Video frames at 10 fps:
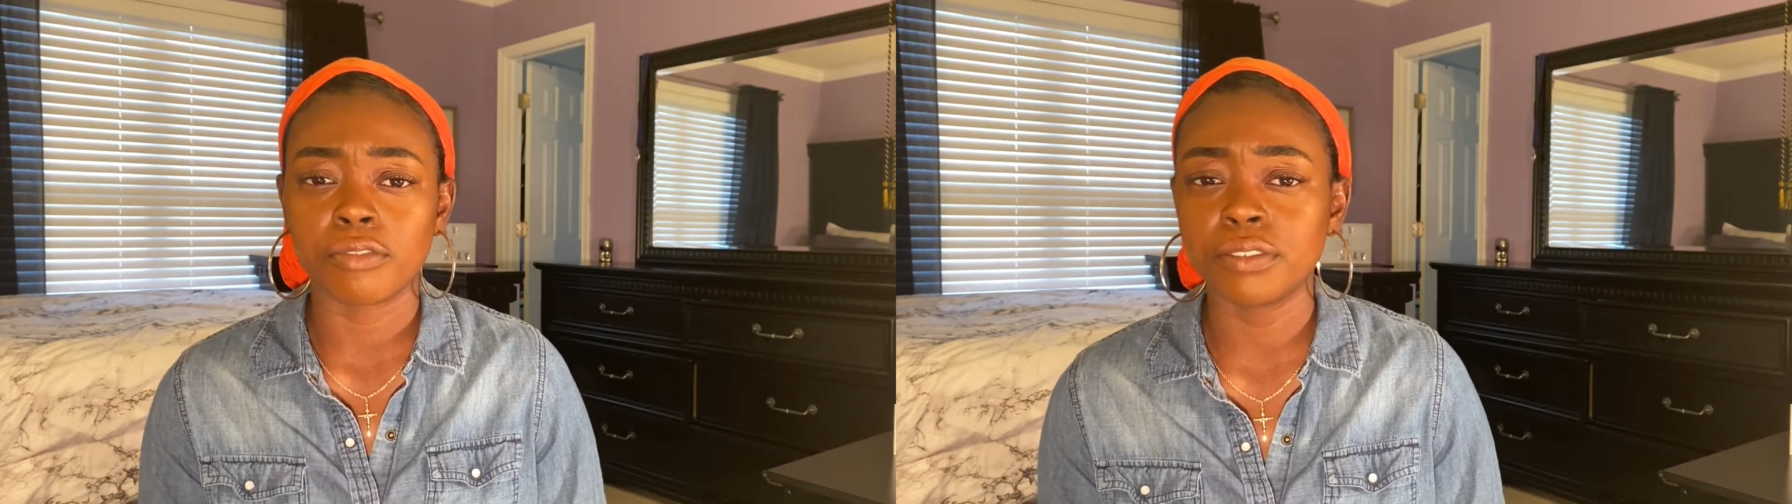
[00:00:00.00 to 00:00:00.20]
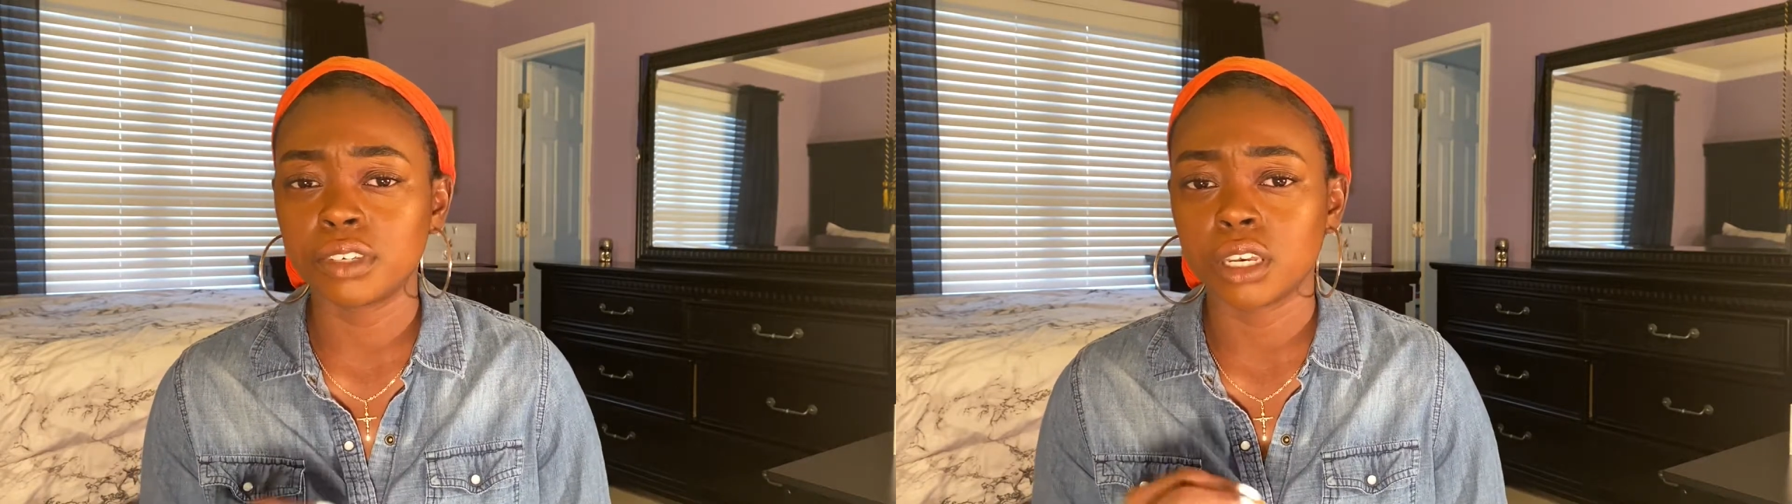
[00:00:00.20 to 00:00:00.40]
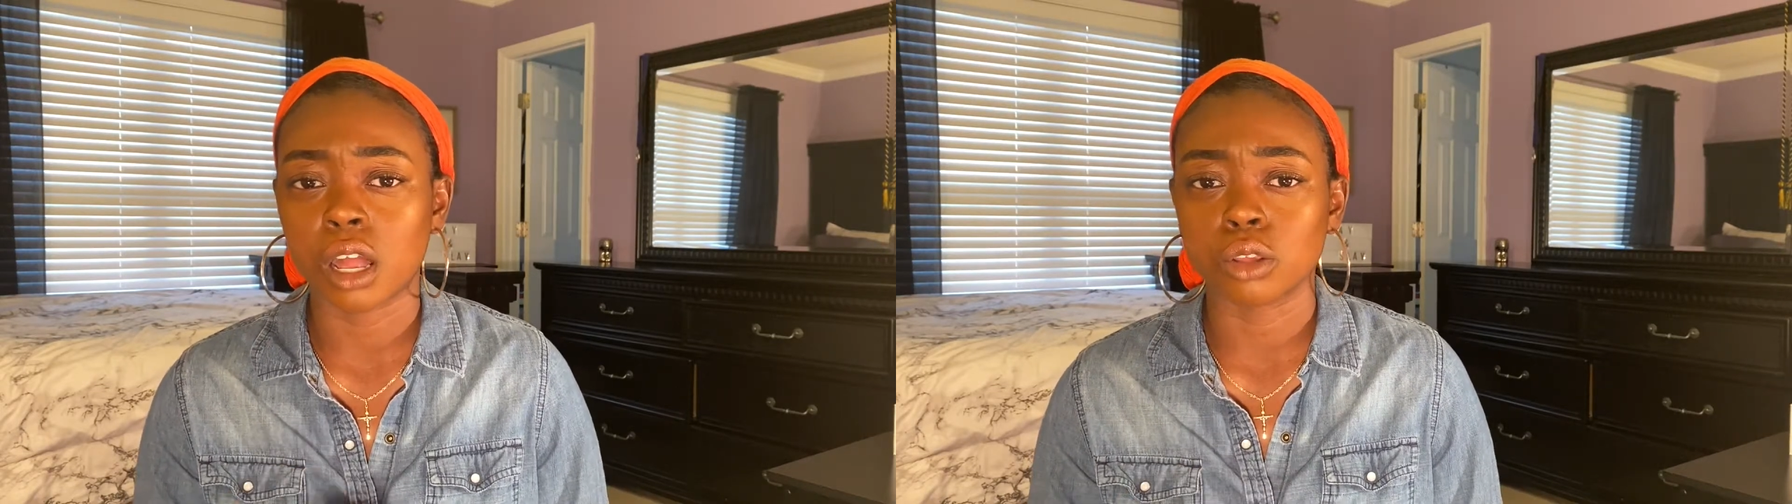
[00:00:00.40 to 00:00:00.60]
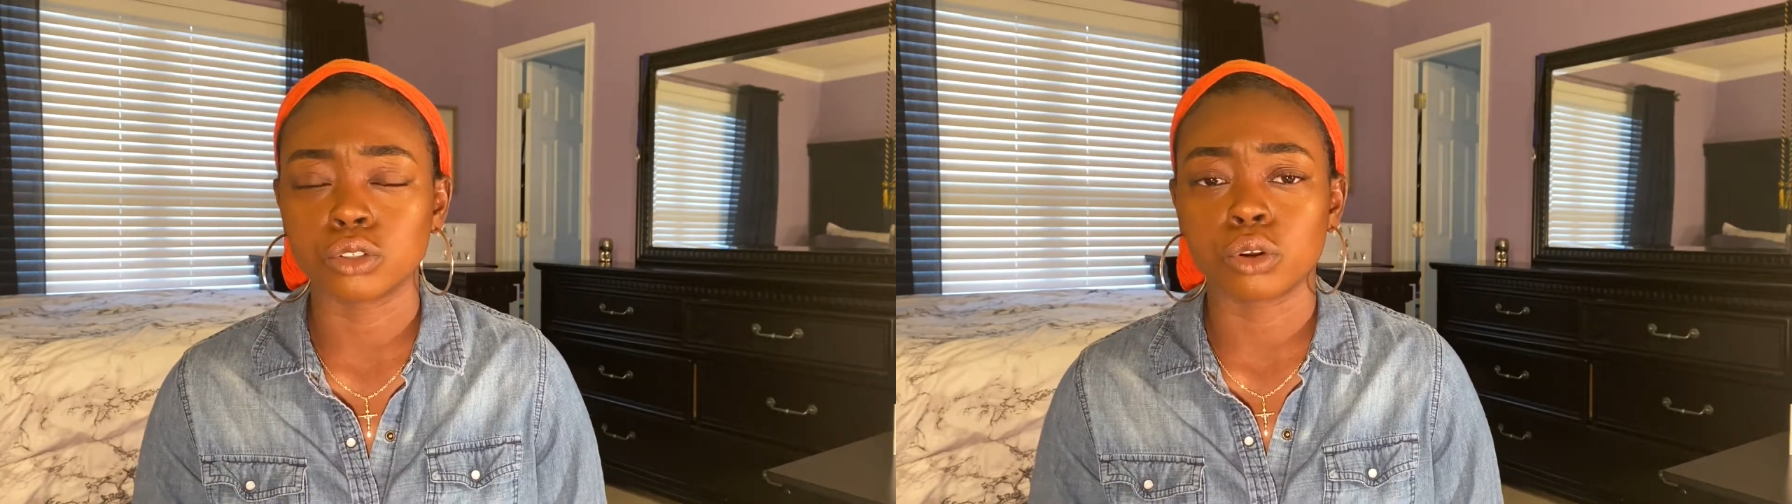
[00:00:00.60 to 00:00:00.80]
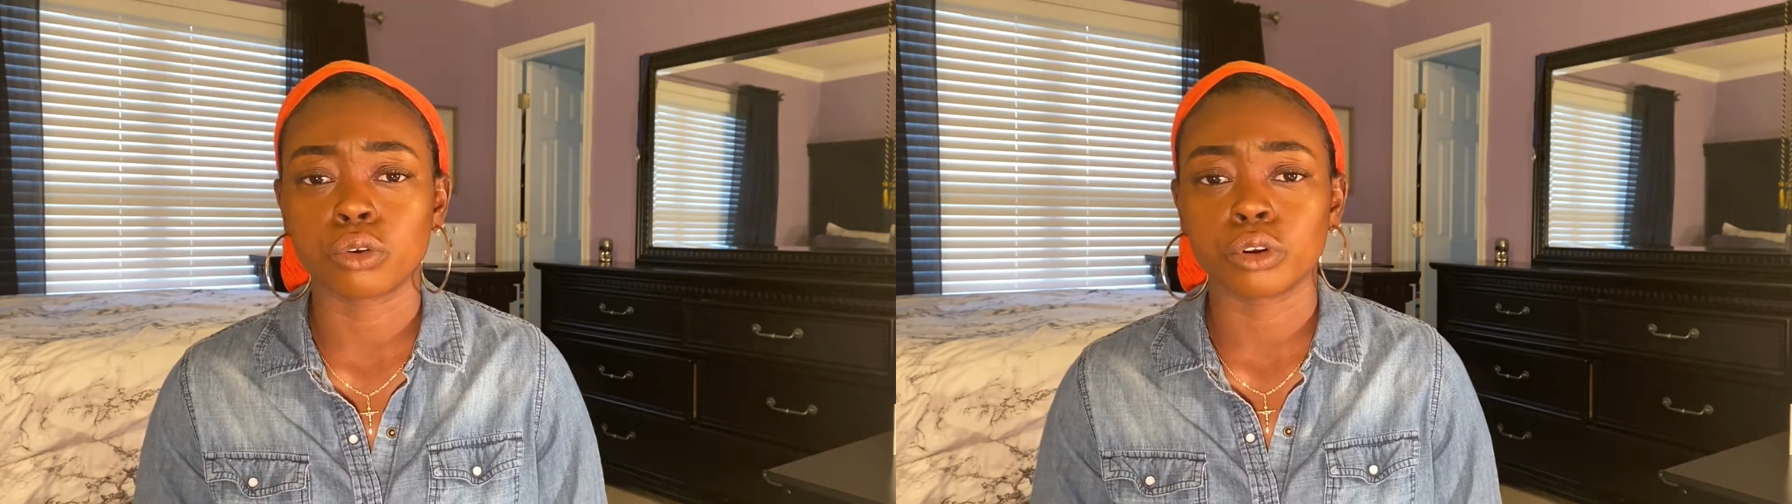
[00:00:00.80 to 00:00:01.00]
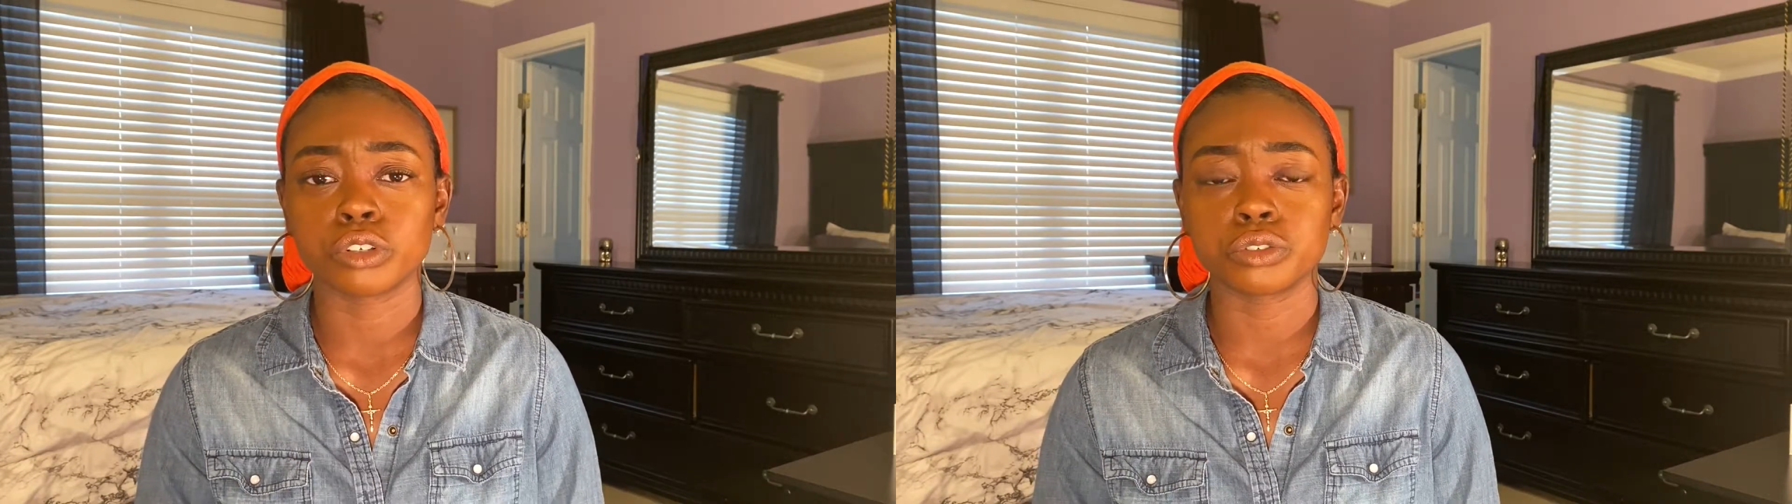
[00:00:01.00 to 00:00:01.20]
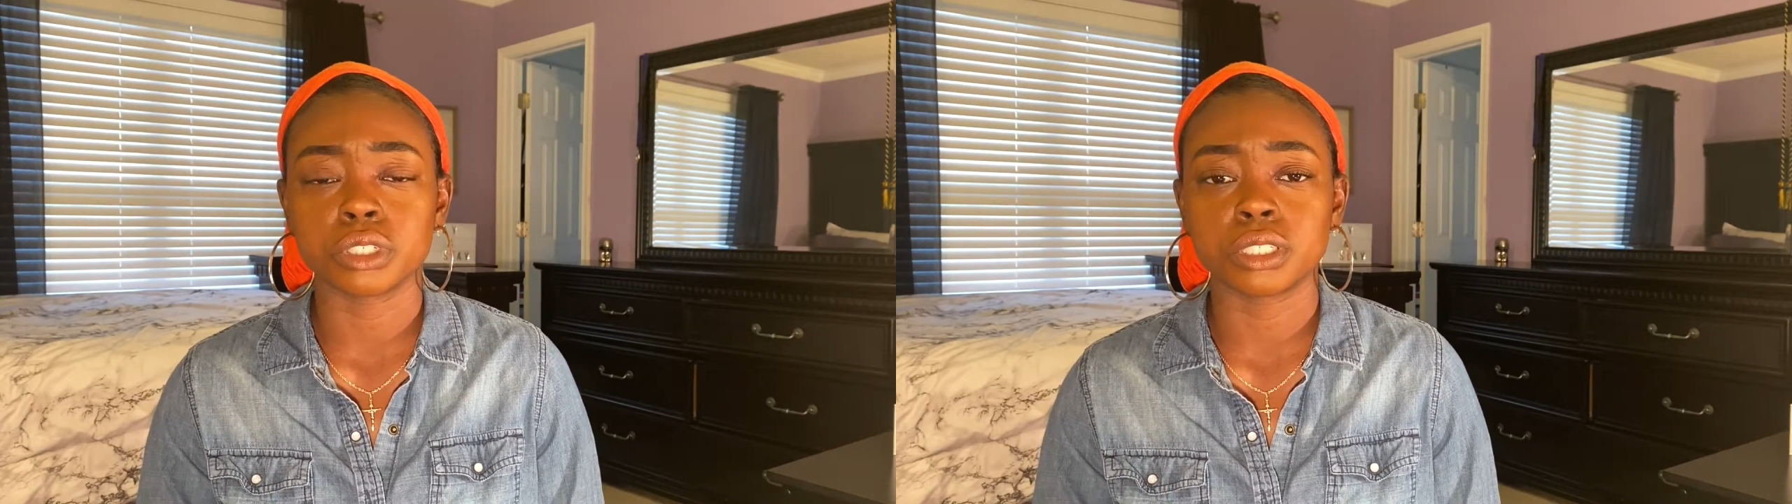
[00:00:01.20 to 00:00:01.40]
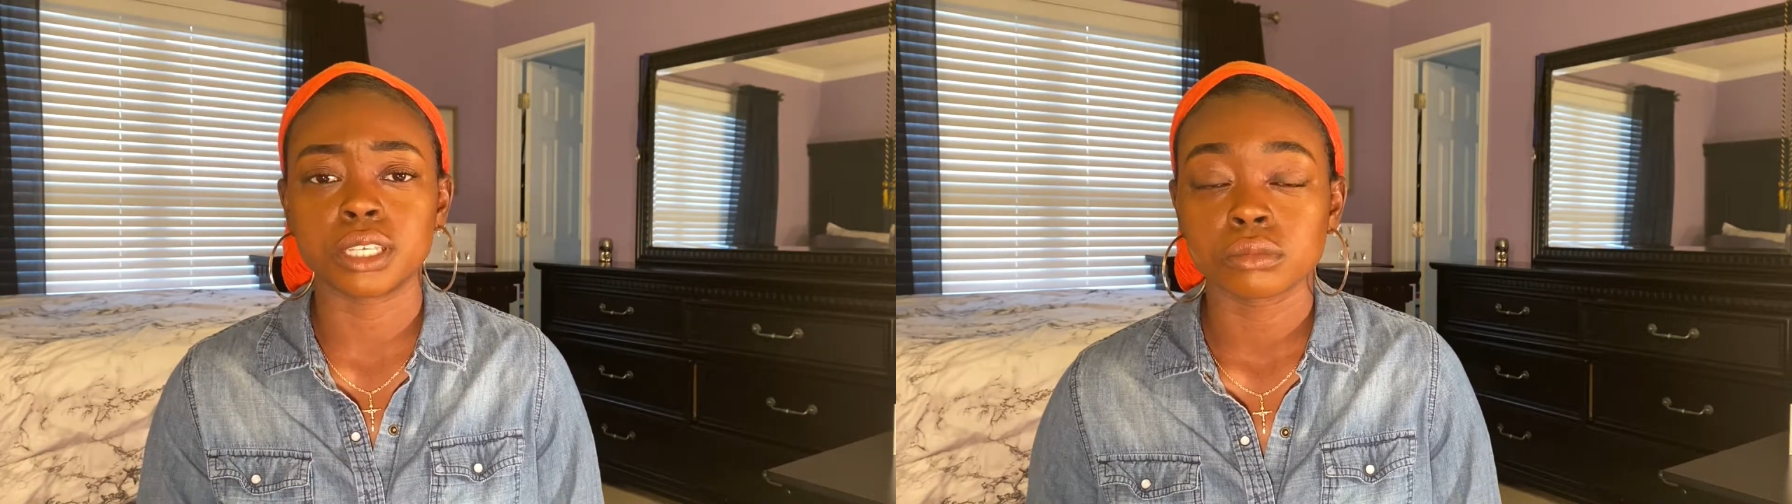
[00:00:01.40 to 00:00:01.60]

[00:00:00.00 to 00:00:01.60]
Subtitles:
$50 on groceries.